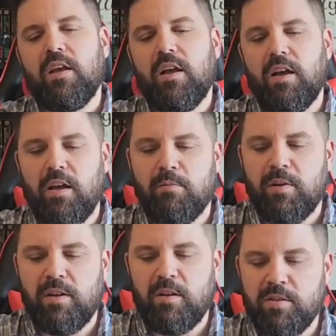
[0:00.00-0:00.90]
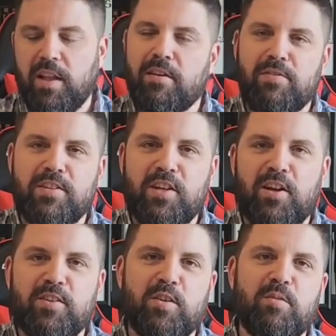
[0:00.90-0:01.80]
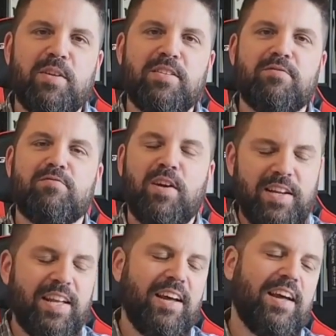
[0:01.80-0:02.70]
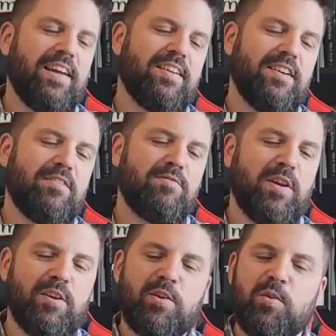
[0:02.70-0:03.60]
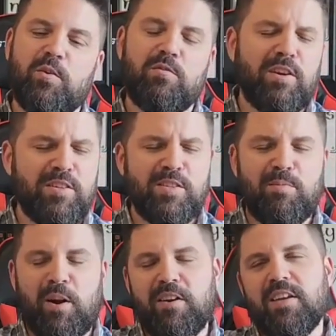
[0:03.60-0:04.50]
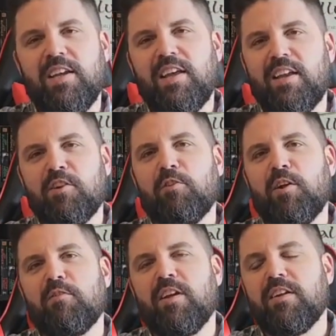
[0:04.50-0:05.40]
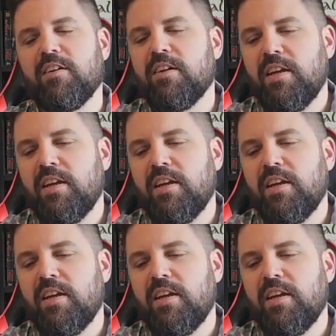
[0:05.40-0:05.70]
It was a lot of fun talking to him. He's a funny guy, very cool, very smart, and a great writer.